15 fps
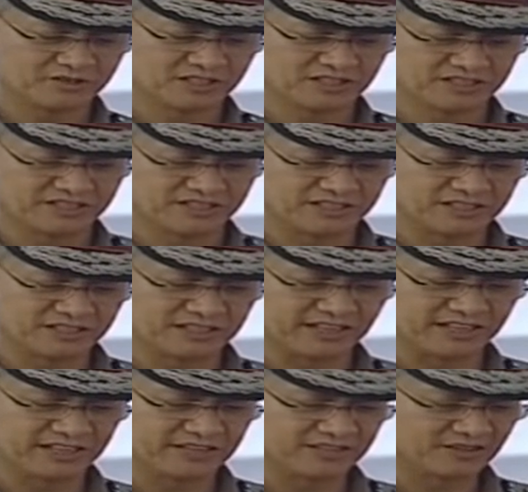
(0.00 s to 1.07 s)
to sincerely
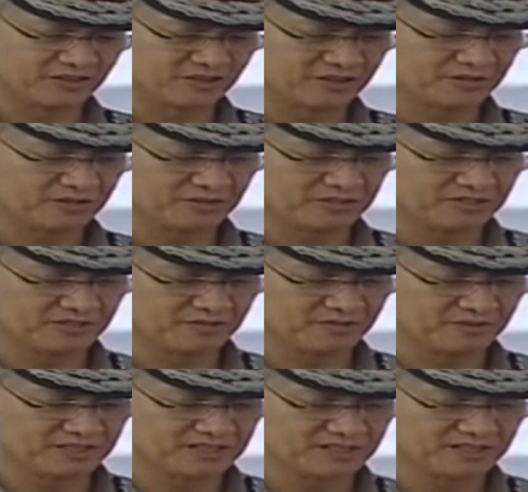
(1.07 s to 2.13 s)
thank the Honorable
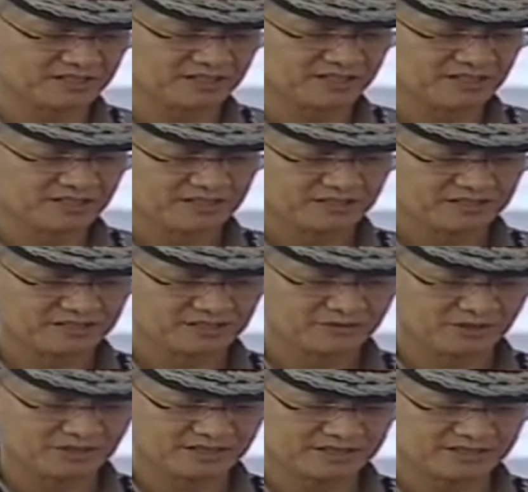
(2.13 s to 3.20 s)
Chief Minister, Sri
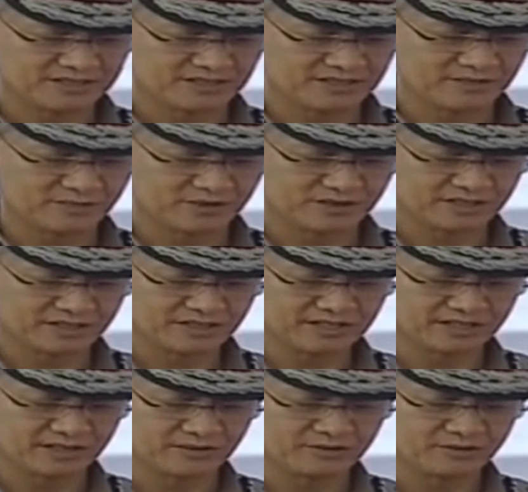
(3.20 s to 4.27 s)
Y.S. Jaganmohan
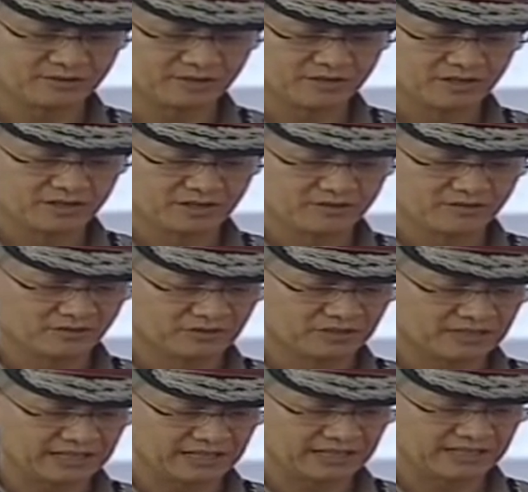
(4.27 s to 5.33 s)
Reddy Garu, for
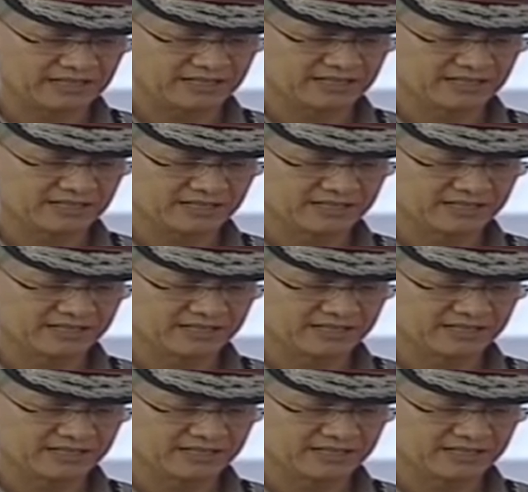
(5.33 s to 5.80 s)
the care and